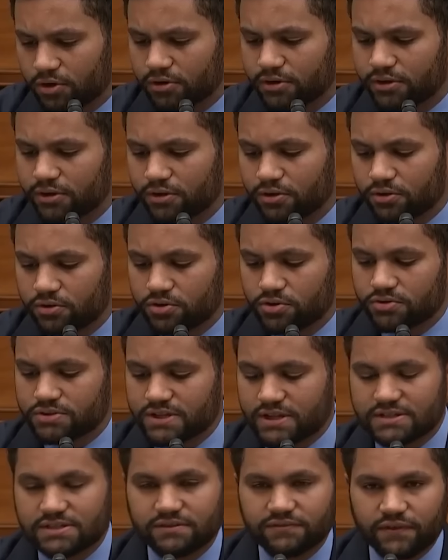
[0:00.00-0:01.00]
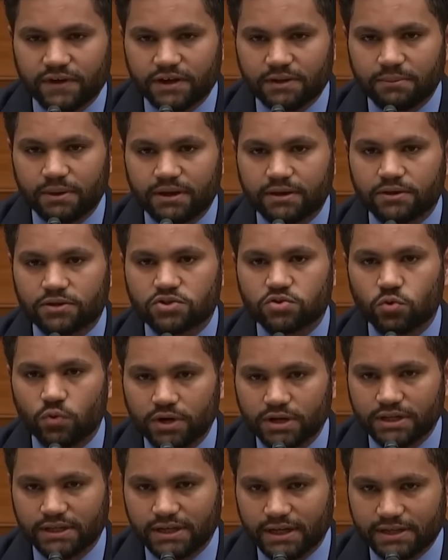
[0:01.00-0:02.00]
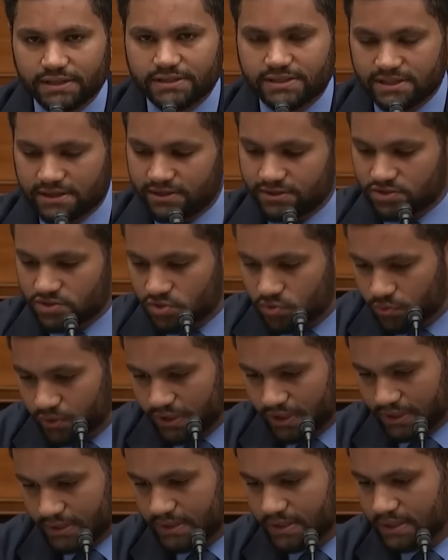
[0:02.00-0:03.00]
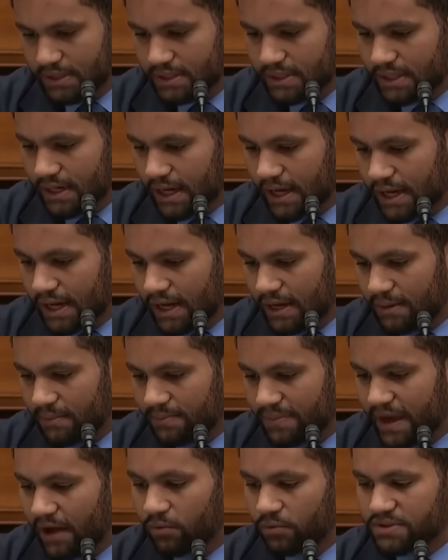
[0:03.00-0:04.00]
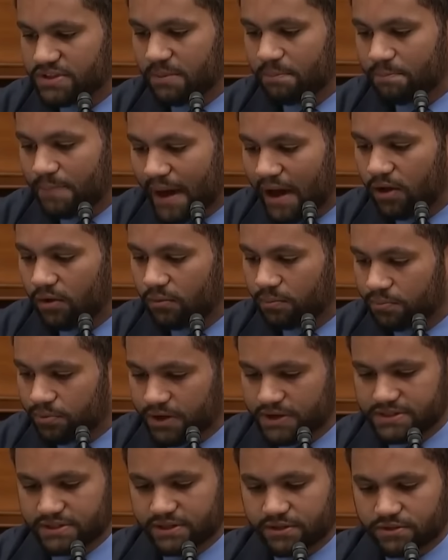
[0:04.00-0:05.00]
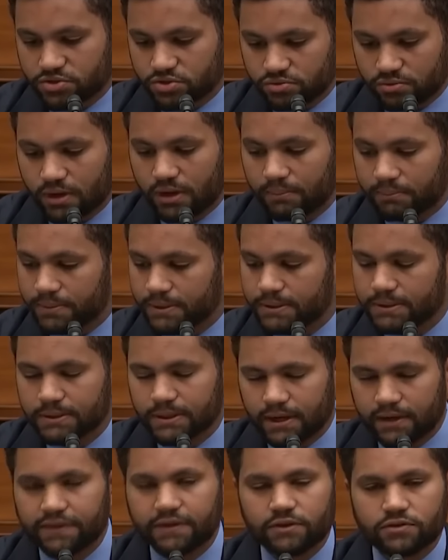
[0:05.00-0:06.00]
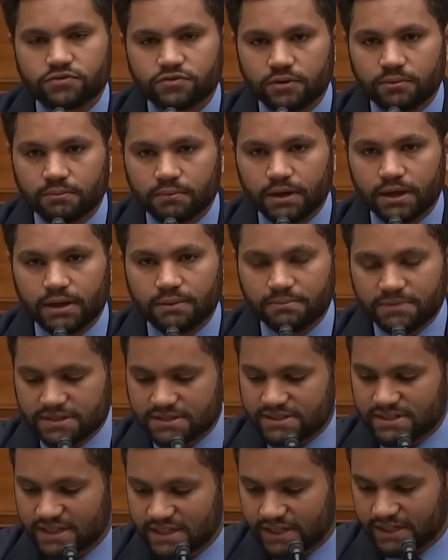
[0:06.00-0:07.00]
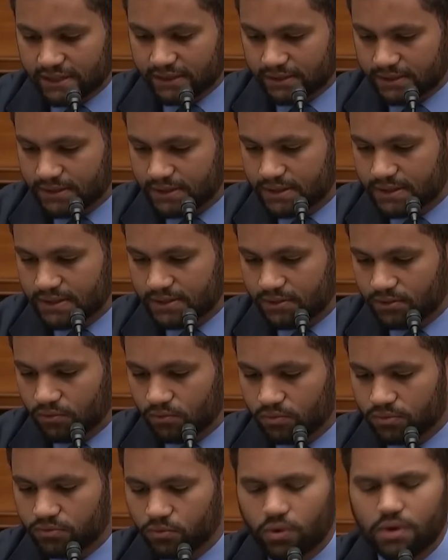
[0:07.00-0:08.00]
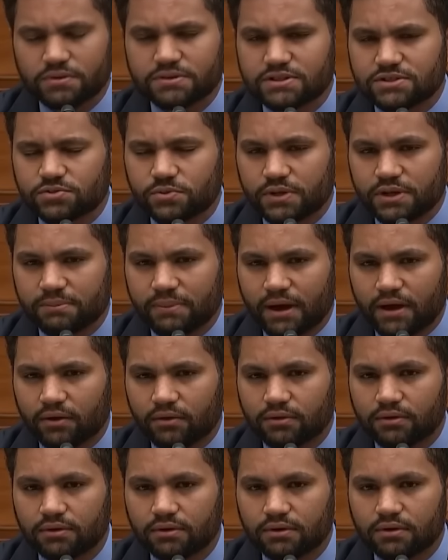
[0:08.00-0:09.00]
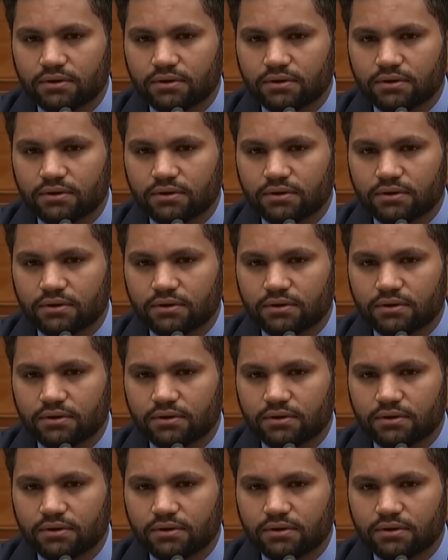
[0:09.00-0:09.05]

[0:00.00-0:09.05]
Earlier, you testified about a 2019 tweet um, that was about President Trump. And I think it was from uh, Ms. Teagan. What was the tweet about?